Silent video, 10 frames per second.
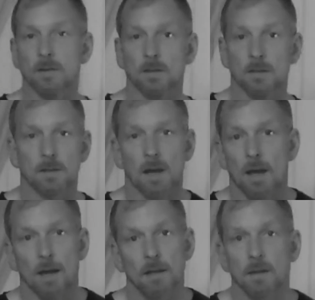doesn't
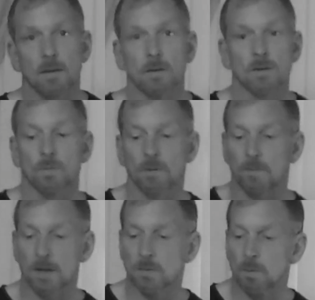really
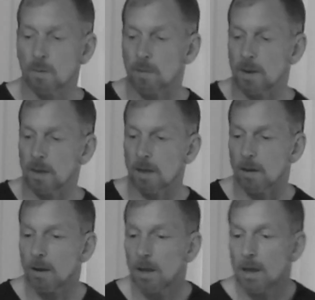faze me one way or the
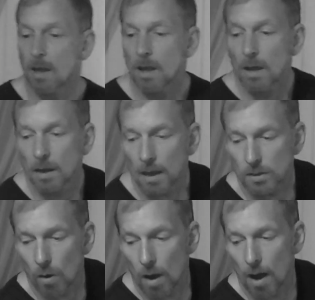other. Okay,
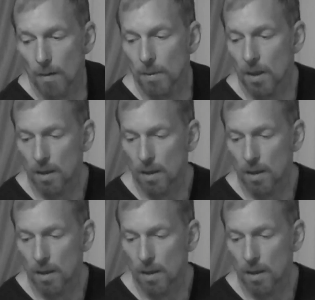so